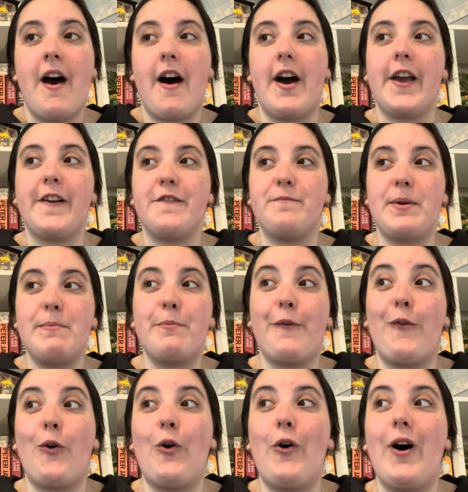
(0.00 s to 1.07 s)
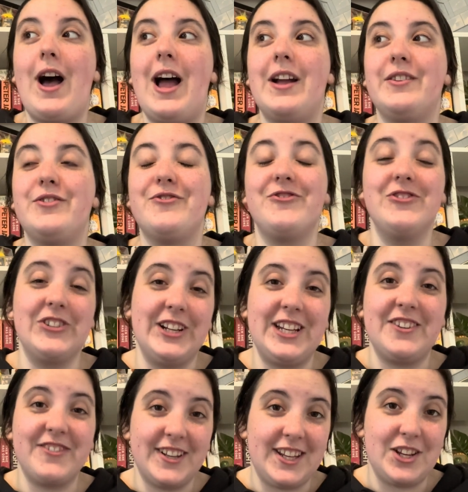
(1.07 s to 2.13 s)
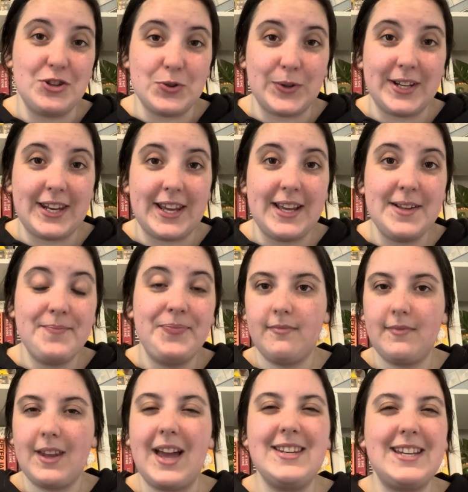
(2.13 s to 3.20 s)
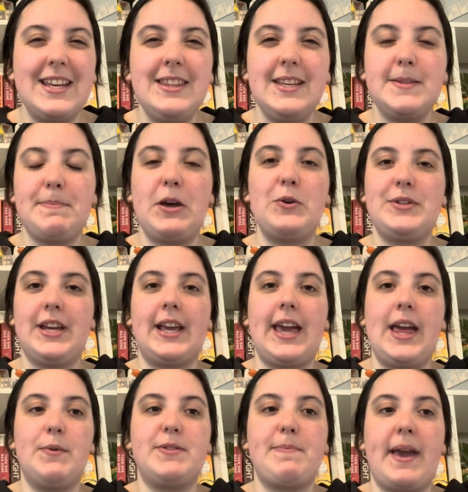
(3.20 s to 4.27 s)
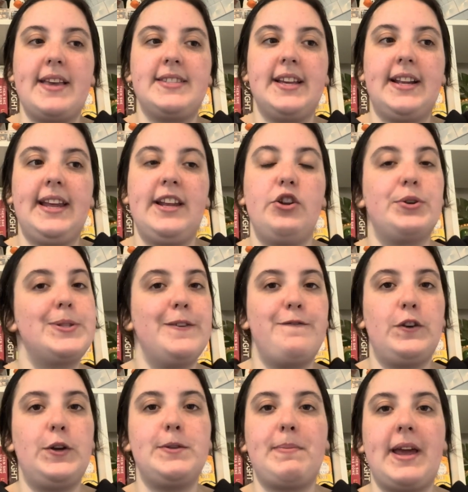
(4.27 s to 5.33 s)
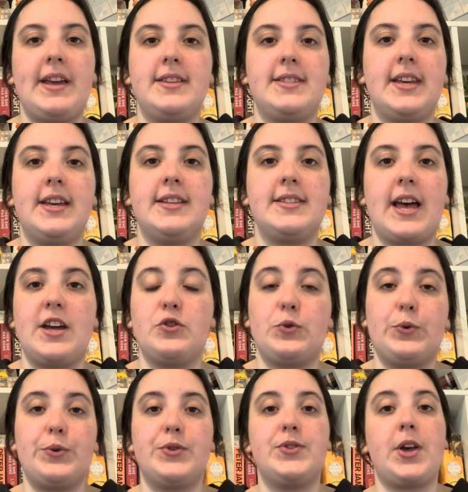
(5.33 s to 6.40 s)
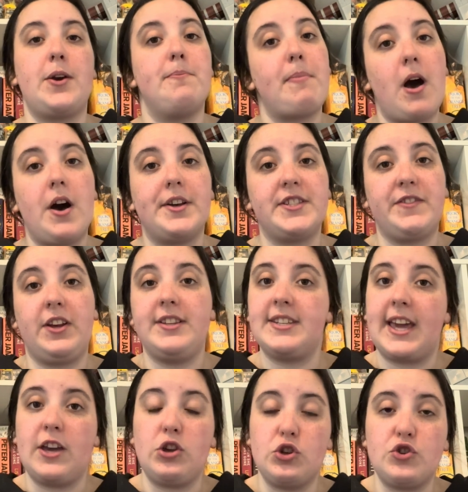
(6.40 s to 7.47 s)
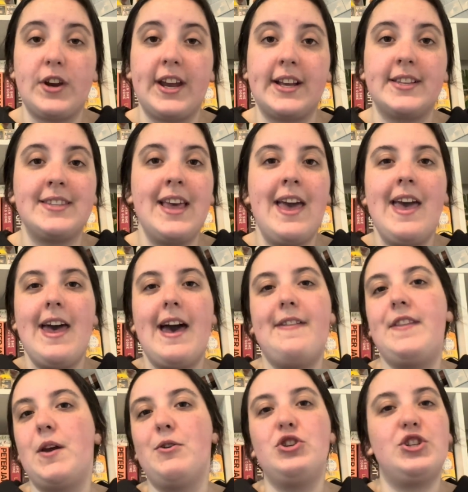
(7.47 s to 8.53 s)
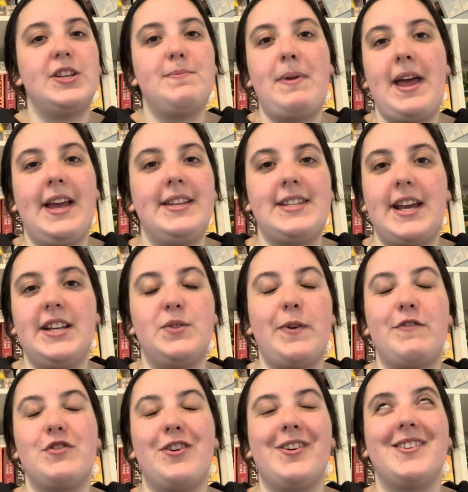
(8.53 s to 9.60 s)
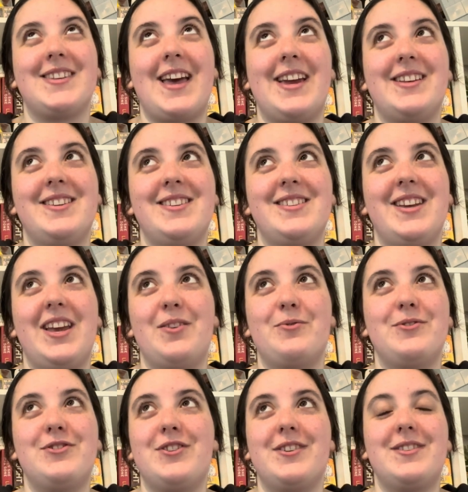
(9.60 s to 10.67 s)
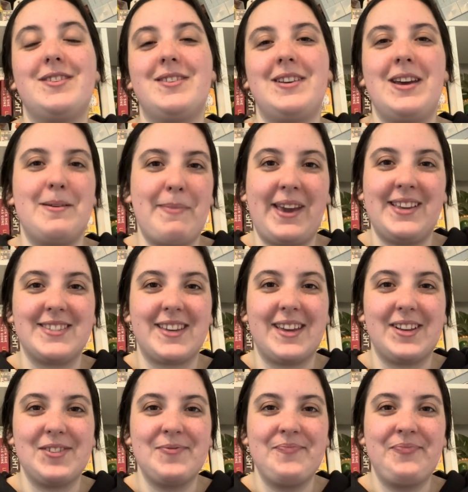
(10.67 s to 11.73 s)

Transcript: I've been before and really enjoyed it. And in this building, it was basically lots of food places and also bars for you to get your drinks. And they were just playing Taylor Swift songs, and it was just amazing.